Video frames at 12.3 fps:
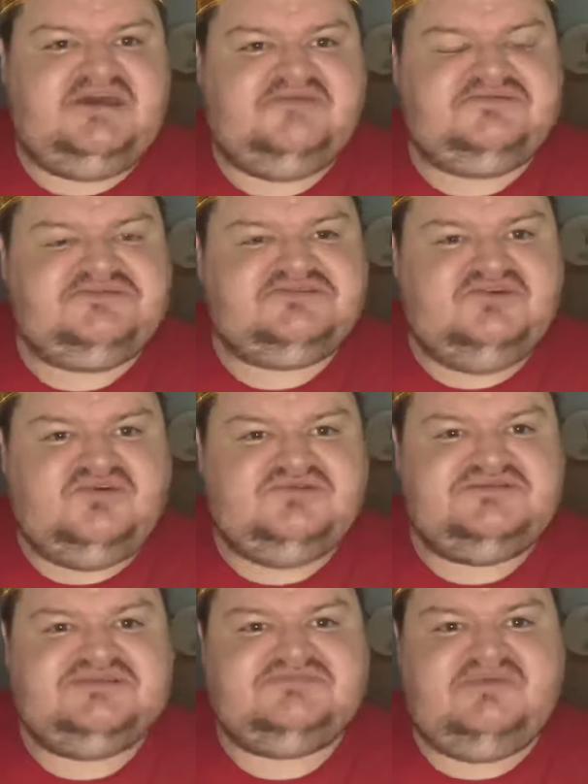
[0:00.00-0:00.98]
which
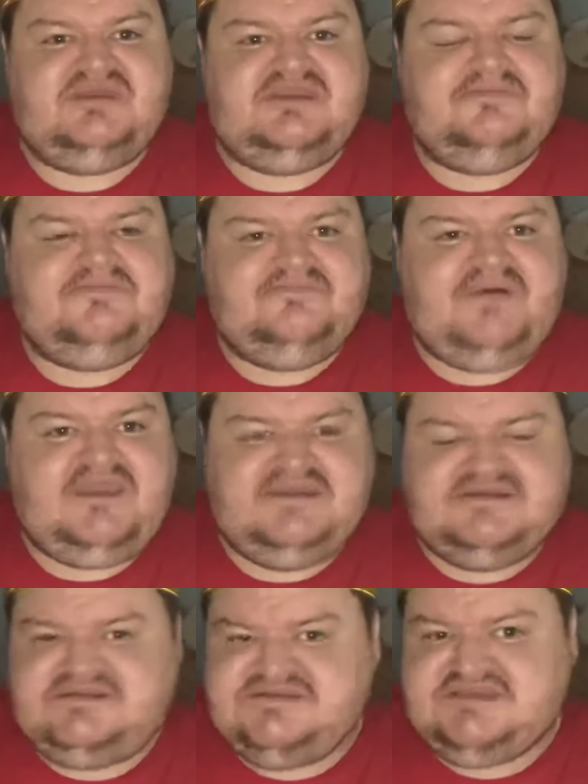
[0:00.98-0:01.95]
causes me pain
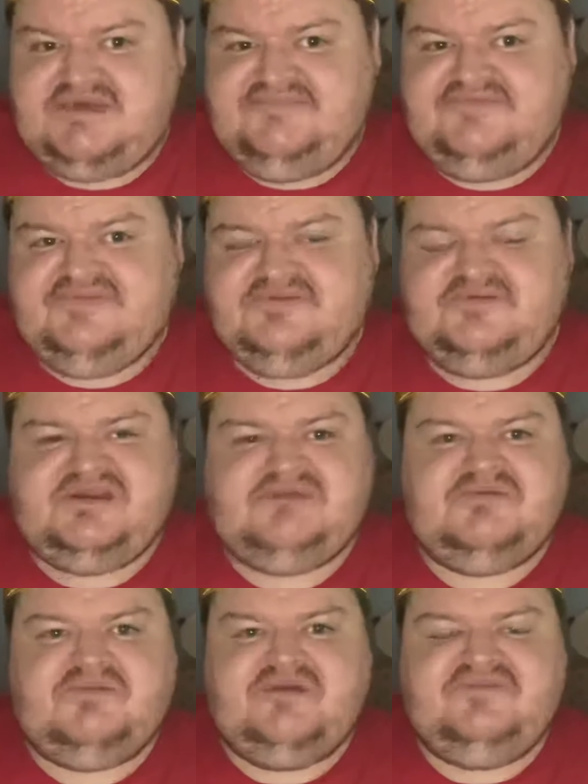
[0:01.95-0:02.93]
and discomfort when
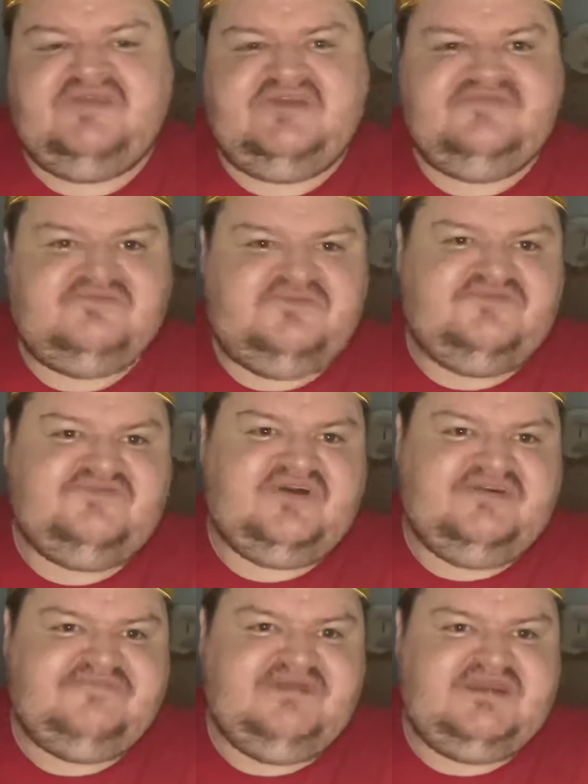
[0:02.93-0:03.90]
I'm on my feet for more than
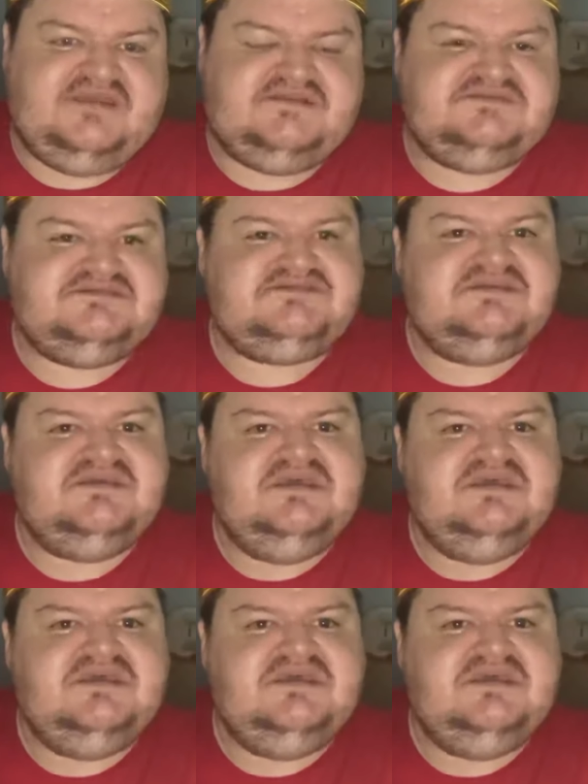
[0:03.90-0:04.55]
5 minutes.